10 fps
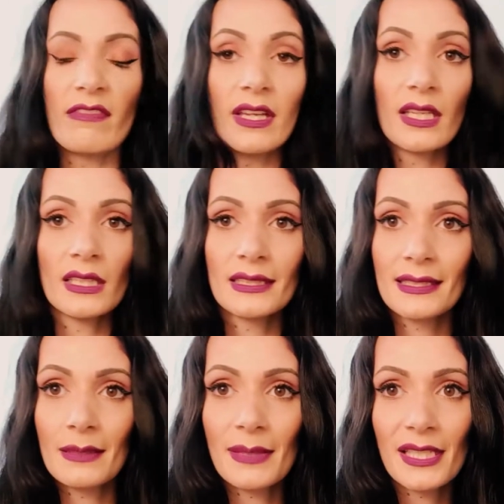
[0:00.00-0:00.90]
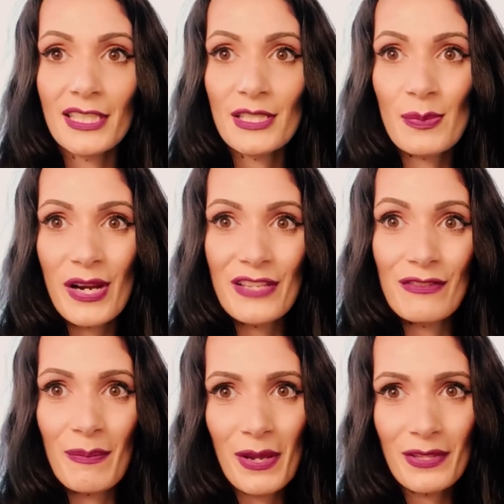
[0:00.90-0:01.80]
of it is gonna be a nice surprise
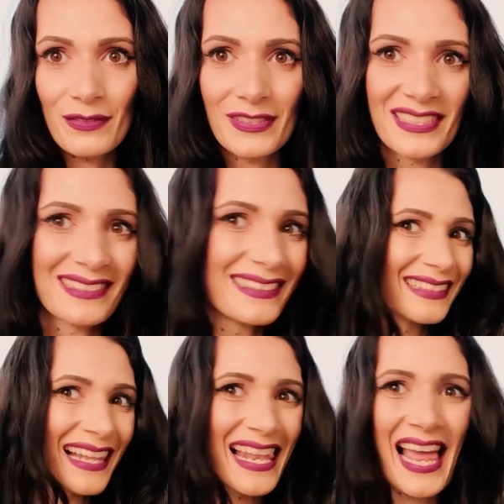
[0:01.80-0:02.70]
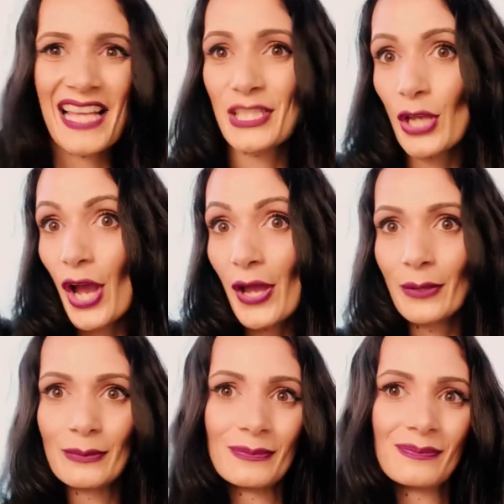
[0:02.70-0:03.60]
for both of us. Let's go.
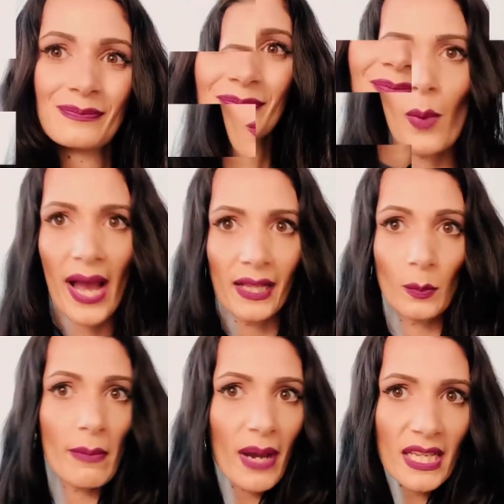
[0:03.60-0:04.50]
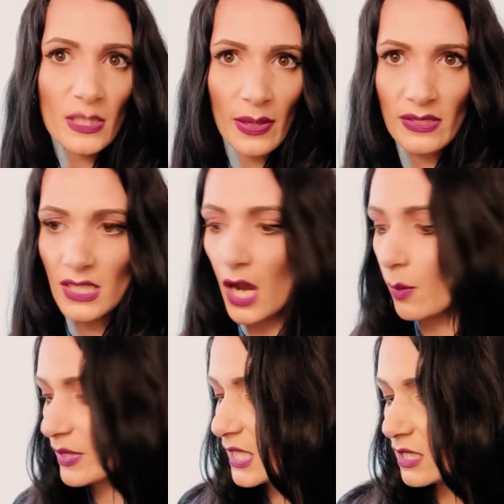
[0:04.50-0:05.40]
Well, we might as well
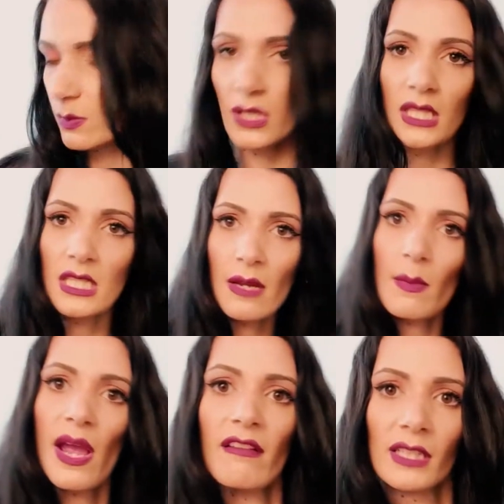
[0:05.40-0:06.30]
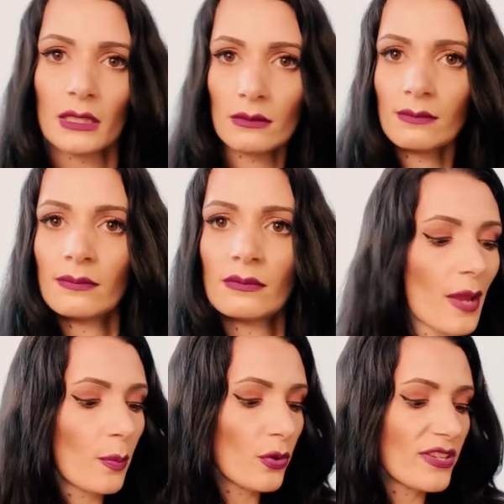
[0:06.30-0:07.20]
start with this one that I'm wearing.
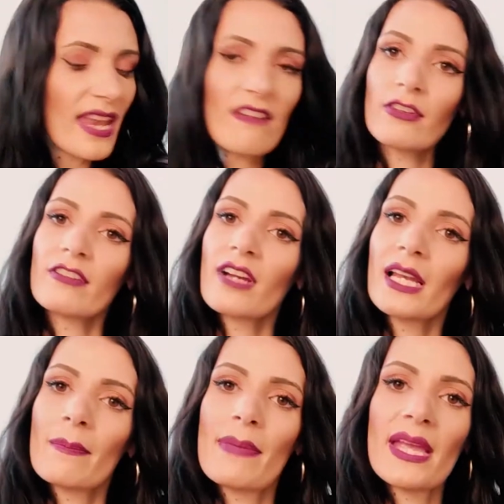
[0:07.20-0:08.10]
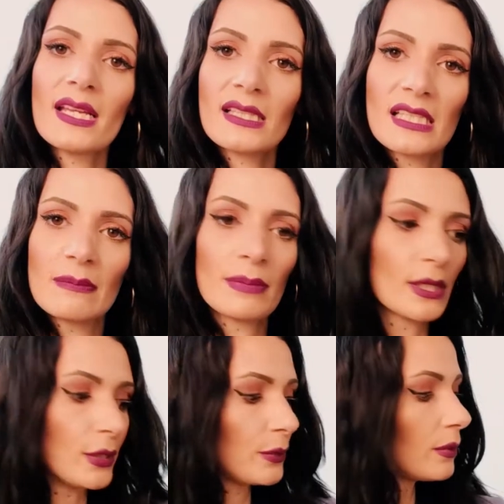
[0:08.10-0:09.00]
I would never have kind of picked this
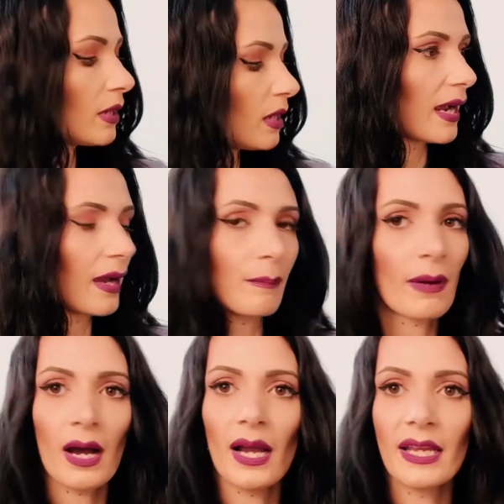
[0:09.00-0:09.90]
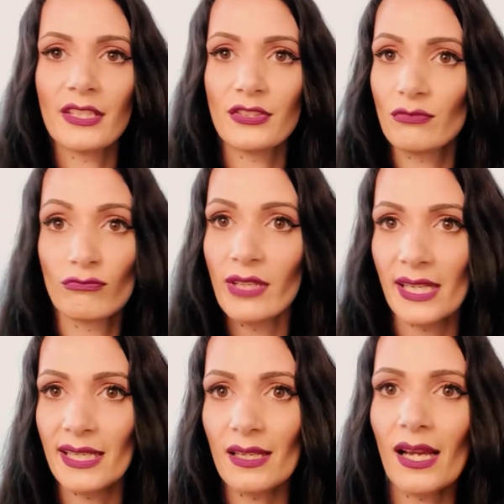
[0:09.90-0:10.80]
blue, but I
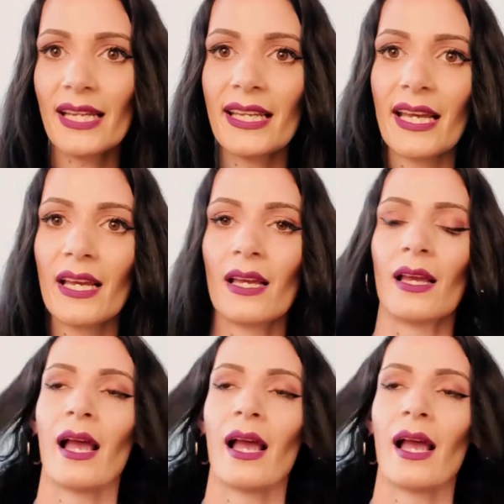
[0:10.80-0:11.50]
really like it.